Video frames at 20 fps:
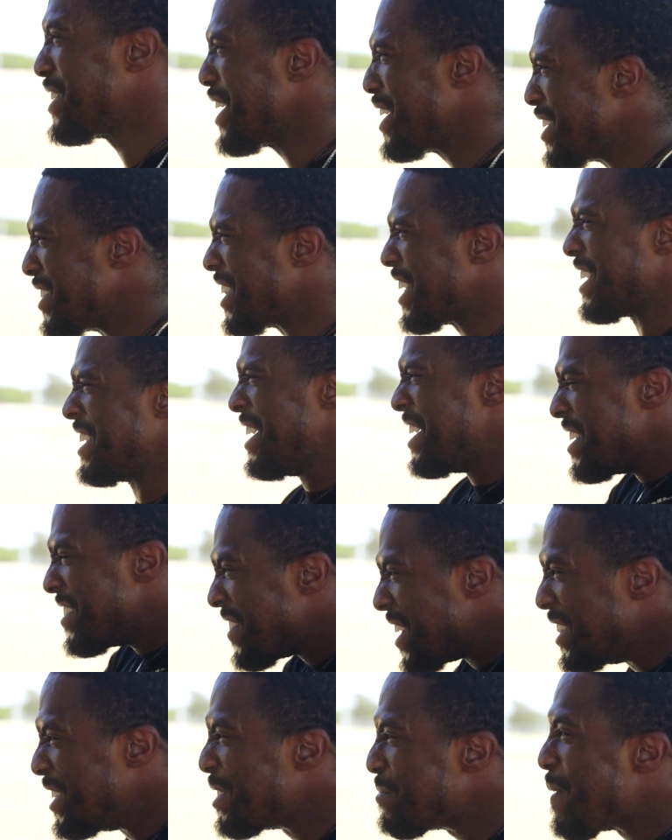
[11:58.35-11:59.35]
thing. Like,
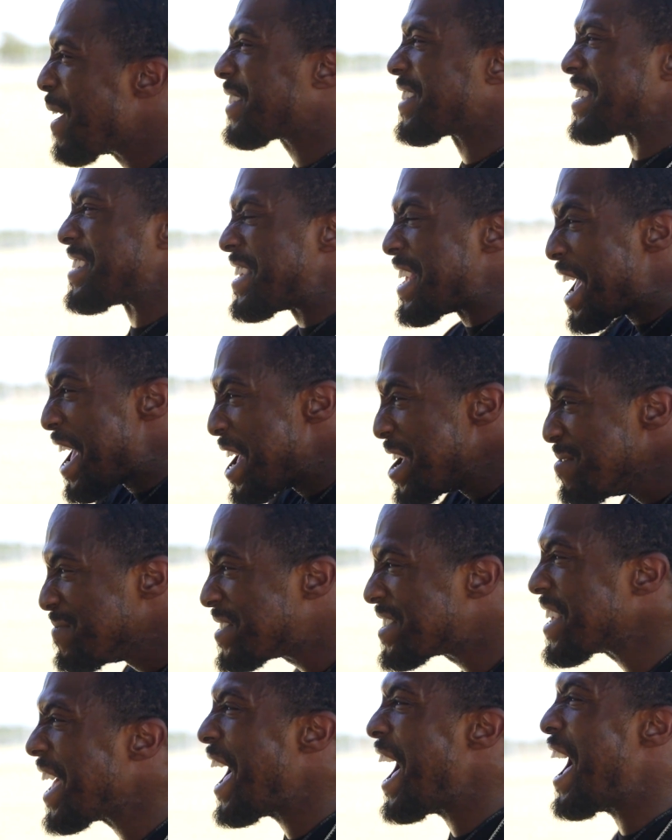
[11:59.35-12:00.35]
they look about the same
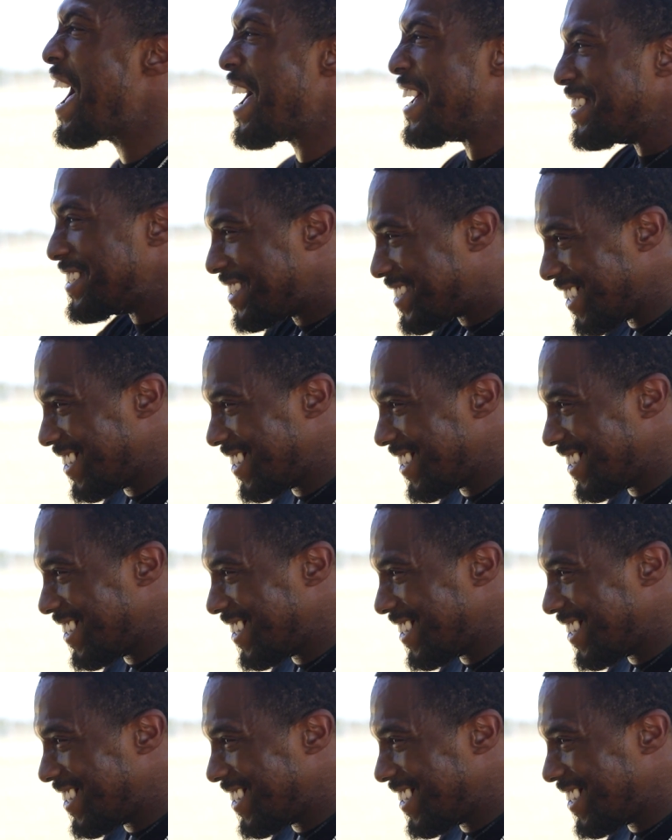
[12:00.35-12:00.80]
size.